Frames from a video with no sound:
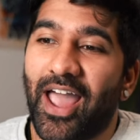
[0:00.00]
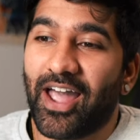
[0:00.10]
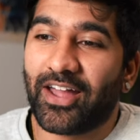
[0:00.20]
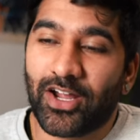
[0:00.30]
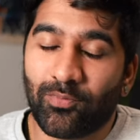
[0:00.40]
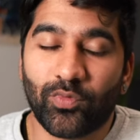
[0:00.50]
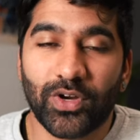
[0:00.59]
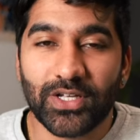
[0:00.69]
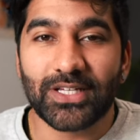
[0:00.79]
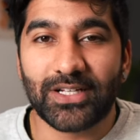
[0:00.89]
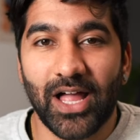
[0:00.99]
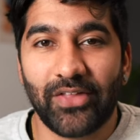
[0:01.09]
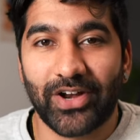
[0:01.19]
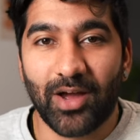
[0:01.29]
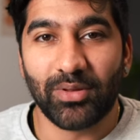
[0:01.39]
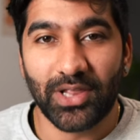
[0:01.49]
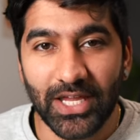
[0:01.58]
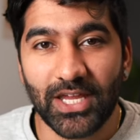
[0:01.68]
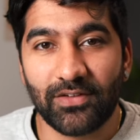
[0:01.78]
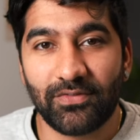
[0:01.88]
And I'm really glad that I
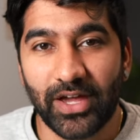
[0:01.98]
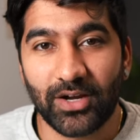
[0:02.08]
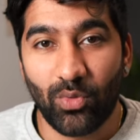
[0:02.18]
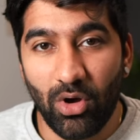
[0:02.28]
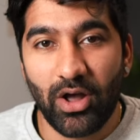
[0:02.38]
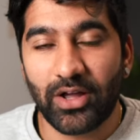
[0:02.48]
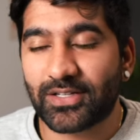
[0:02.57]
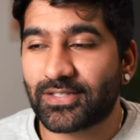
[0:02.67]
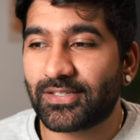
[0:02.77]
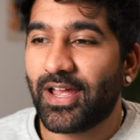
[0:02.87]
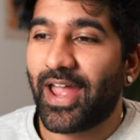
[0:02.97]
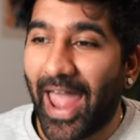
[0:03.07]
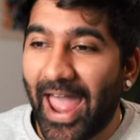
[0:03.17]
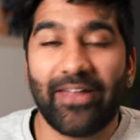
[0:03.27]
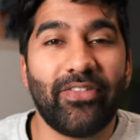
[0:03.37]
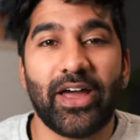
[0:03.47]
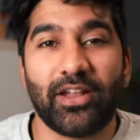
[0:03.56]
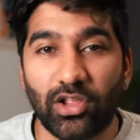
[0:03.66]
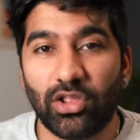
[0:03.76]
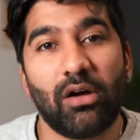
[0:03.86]
believe that it works, and that
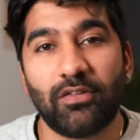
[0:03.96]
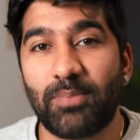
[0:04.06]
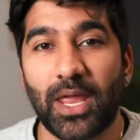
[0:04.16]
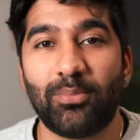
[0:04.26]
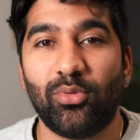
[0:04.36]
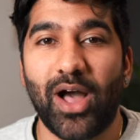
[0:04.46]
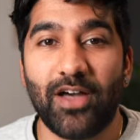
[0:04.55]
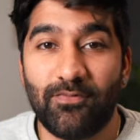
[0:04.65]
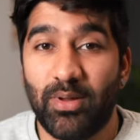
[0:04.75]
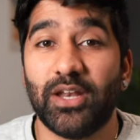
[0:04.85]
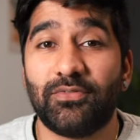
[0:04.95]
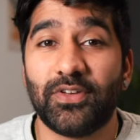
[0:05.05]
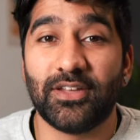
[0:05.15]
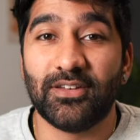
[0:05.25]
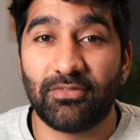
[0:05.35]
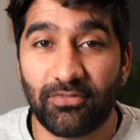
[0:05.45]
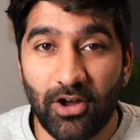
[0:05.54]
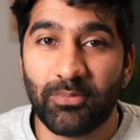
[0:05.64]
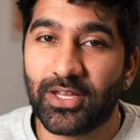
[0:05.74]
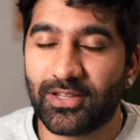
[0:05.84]
a lot of people have benefited
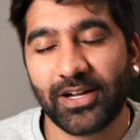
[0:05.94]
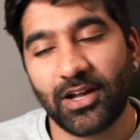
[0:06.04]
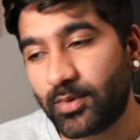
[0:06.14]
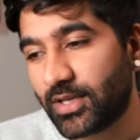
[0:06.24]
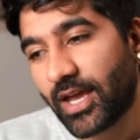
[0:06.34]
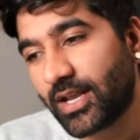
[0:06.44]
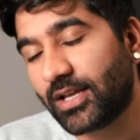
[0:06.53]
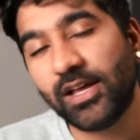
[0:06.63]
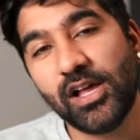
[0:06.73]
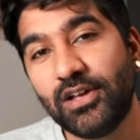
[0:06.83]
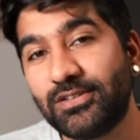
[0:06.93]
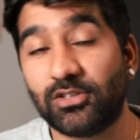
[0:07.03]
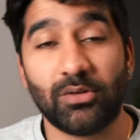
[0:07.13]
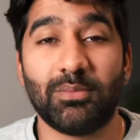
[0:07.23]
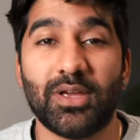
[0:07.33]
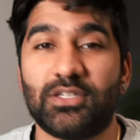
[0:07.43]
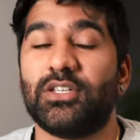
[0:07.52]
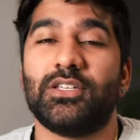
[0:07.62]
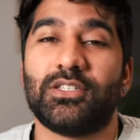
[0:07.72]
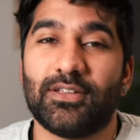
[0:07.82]
from it. Like, I've been getting so many
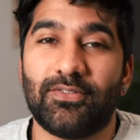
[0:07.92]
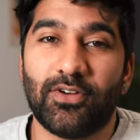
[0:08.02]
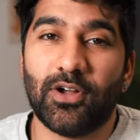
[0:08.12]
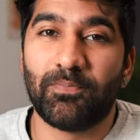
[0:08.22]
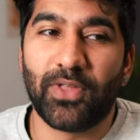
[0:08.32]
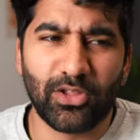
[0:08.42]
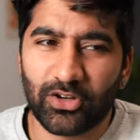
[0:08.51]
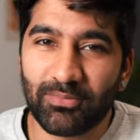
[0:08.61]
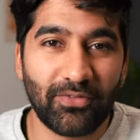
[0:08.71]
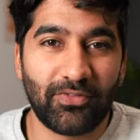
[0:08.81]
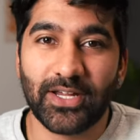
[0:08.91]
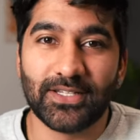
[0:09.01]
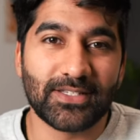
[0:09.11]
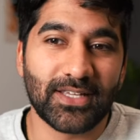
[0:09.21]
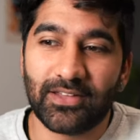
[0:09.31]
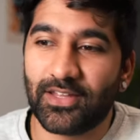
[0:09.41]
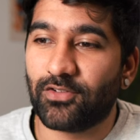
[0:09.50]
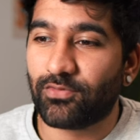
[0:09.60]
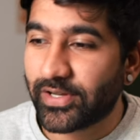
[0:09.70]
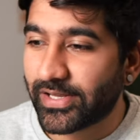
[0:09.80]
messages from a lot of my friends, and
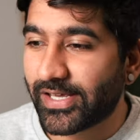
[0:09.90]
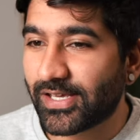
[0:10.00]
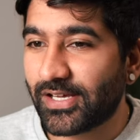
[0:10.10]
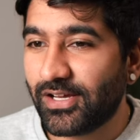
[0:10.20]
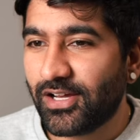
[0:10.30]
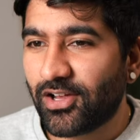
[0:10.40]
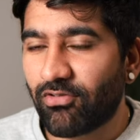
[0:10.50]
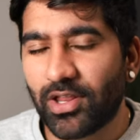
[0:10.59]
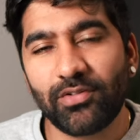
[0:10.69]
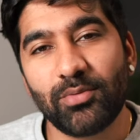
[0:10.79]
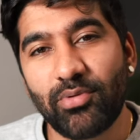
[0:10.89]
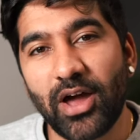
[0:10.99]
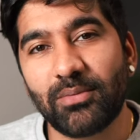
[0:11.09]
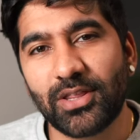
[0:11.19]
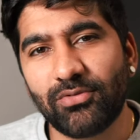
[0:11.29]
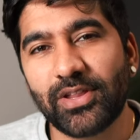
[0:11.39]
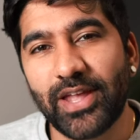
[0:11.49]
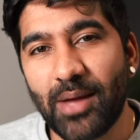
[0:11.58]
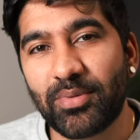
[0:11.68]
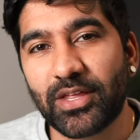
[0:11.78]
they're really, they're really proud of me, and they're really
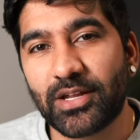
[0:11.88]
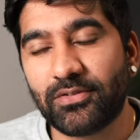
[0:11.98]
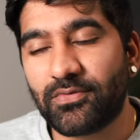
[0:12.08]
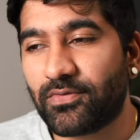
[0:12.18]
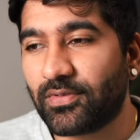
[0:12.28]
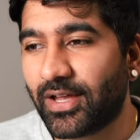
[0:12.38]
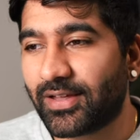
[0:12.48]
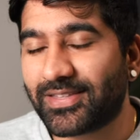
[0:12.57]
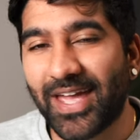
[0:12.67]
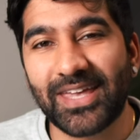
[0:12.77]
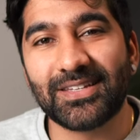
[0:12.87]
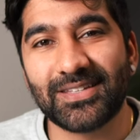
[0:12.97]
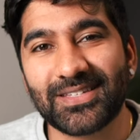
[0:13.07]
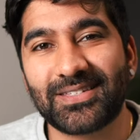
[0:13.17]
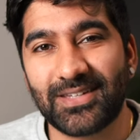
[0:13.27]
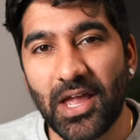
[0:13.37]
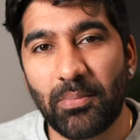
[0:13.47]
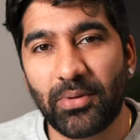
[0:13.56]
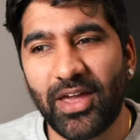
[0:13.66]
happy that I've like taken this step.